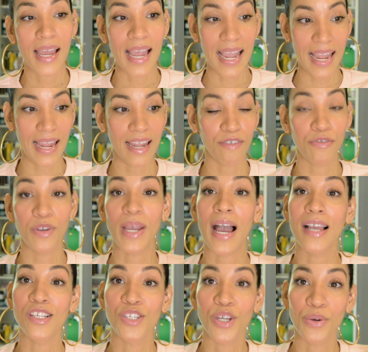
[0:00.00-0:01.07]
if you
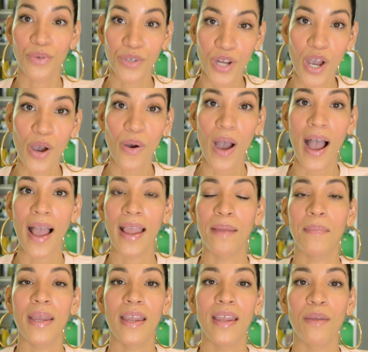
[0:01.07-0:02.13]
guys don't know,
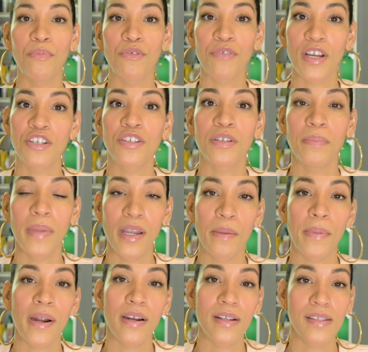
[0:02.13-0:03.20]
I'm a professional makeup
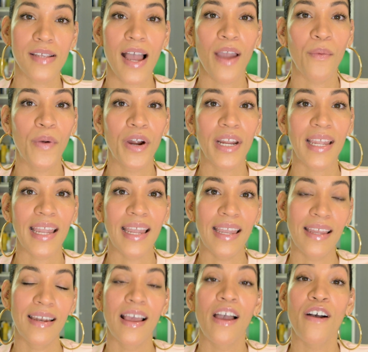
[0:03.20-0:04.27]
artist. I work
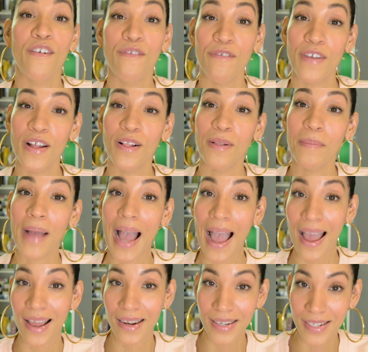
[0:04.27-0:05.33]
in film
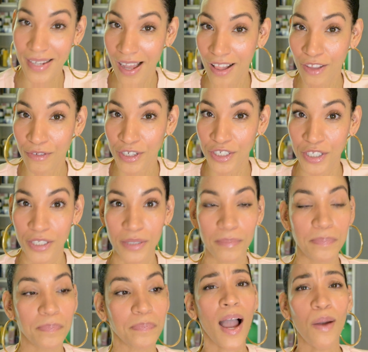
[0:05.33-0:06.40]
and television.
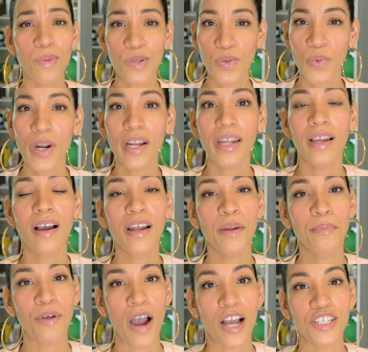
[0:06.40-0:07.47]
I was working on a
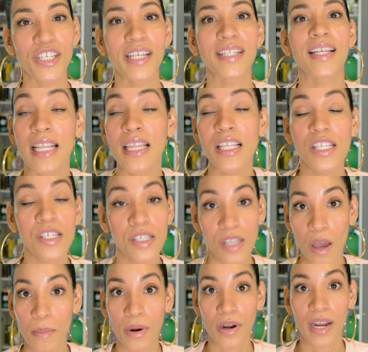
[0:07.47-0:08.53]
project in the
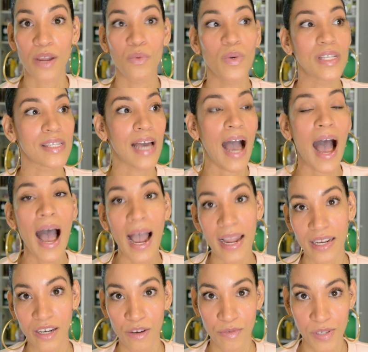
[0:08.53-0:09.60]
summer. It was the
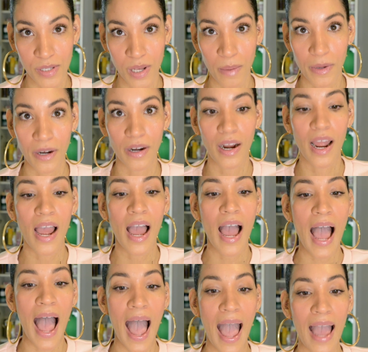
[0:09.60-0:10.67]
height of summer,
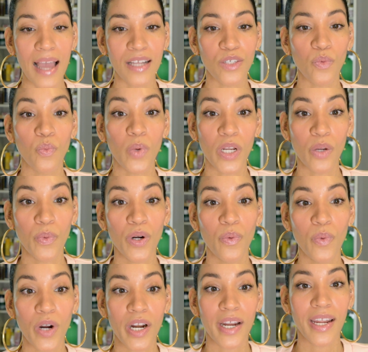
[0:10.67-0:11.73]
and we were
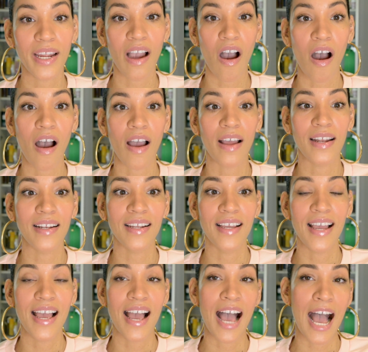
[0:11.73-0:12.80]
working on
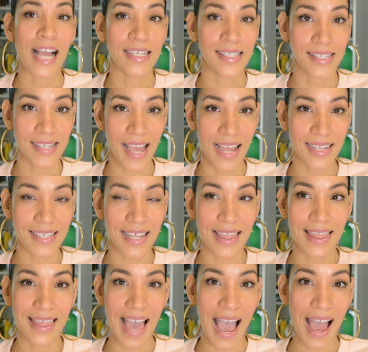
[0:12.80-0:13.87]
a set
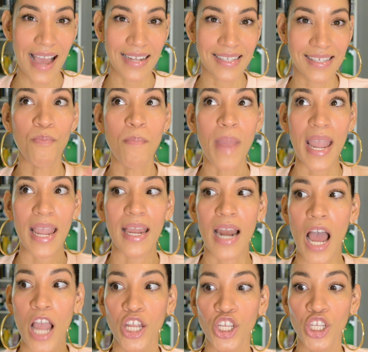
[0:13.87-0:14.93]
that made
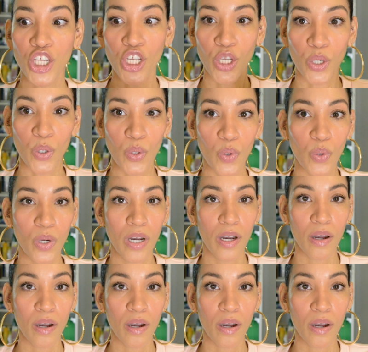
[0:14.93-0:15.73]
a new